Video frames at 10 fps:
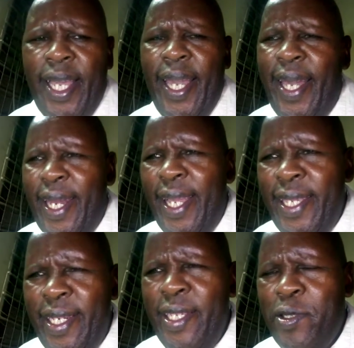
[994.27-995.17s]
Error
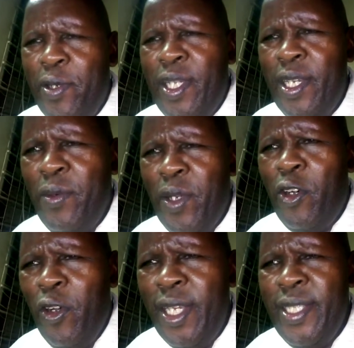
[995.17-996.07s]
in reasoning, we
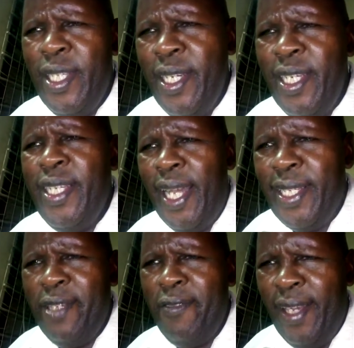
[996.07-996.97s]
call it
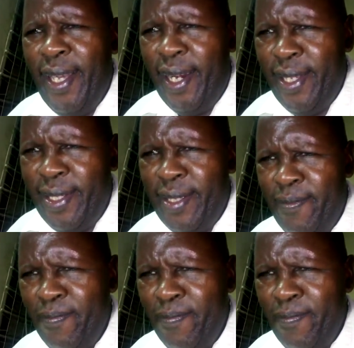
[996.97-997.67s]
deductive errors.